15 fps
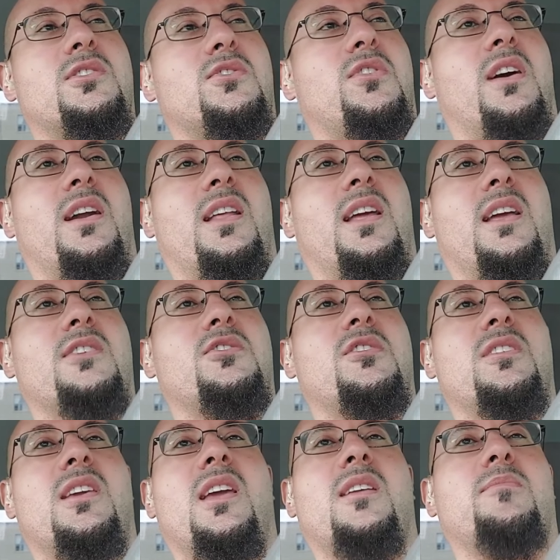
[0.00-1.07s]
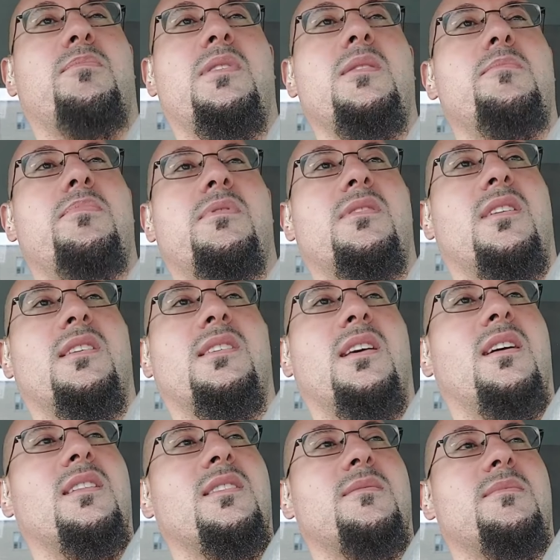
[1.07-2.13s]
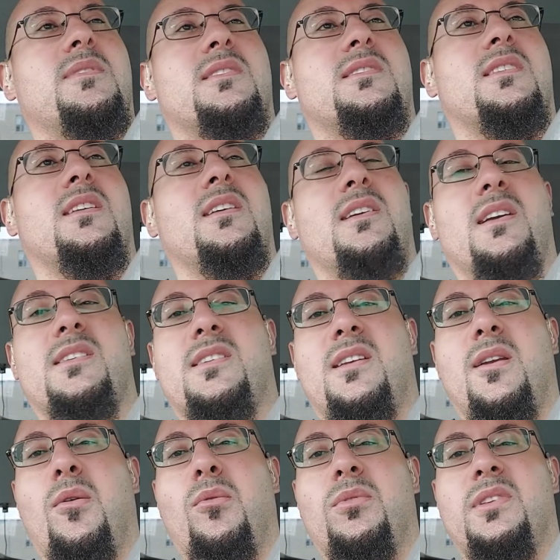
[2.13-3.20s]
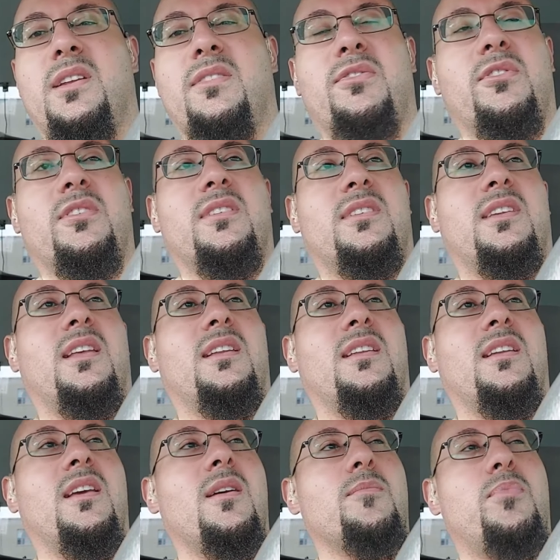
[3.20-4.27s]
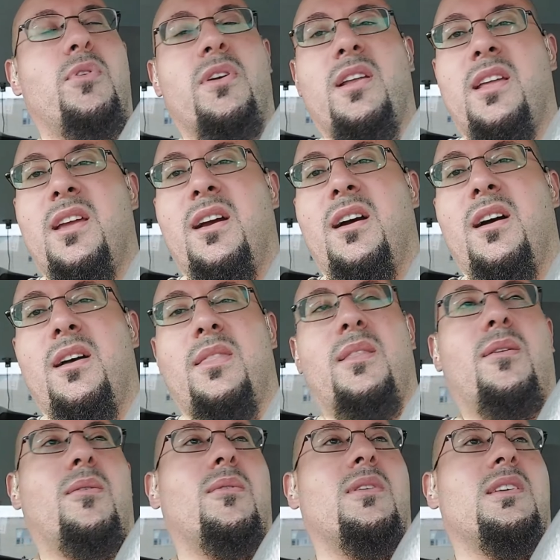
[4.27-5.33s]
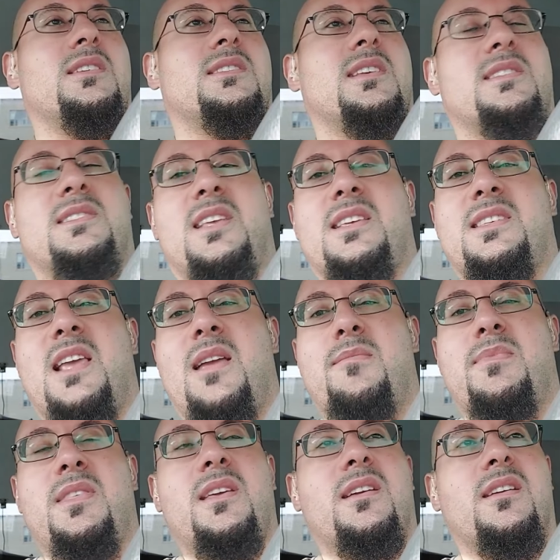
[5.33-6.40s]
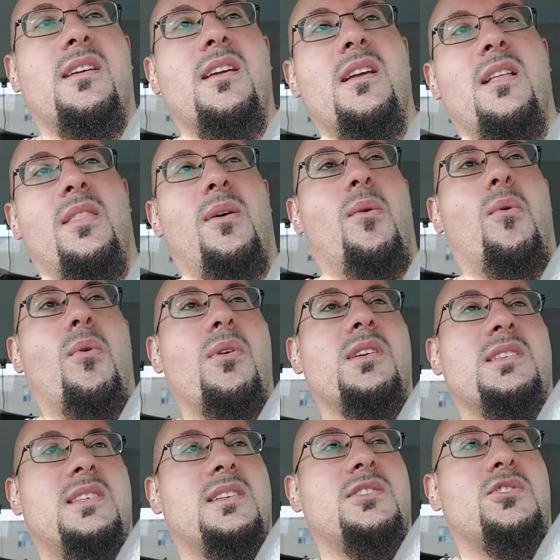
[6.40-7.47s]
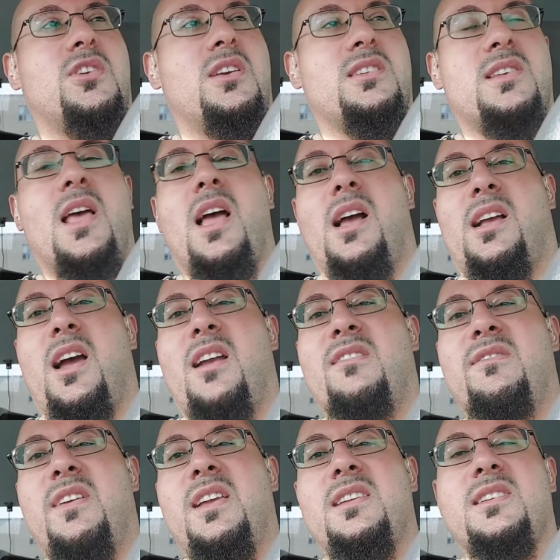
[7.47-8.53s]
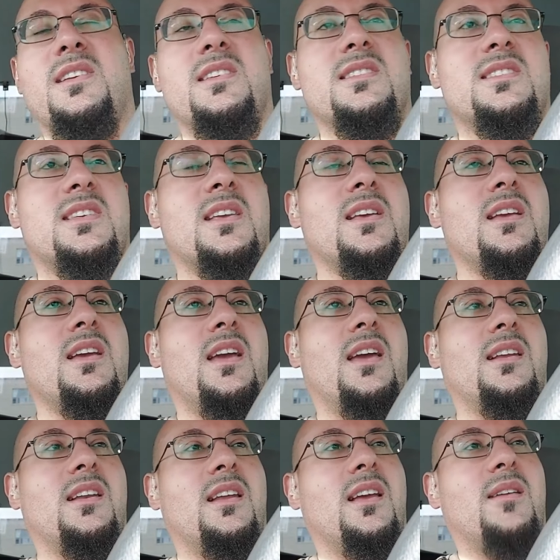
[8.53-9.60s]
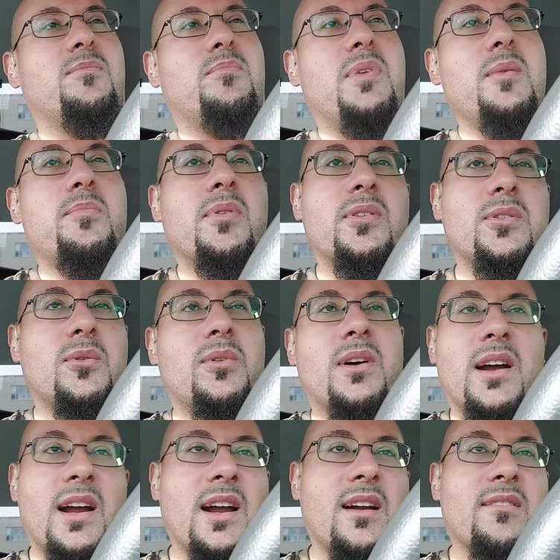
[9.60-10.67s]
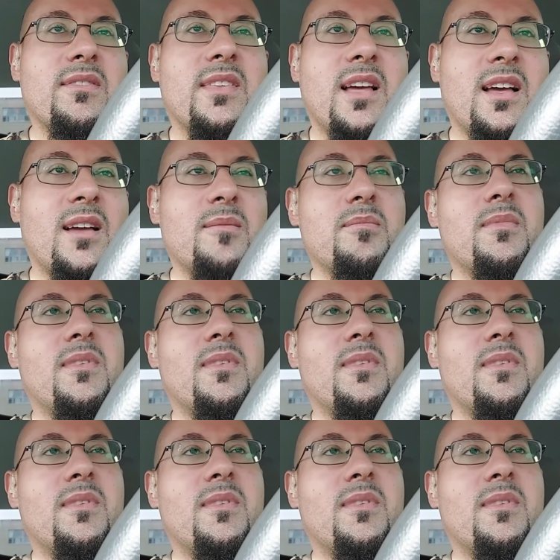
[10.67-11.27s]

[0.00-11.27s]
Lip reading: try to educate people and tell them it's no different than putting it on the hoist. It's the same thing. The hoist is just convenience, and people don't have that.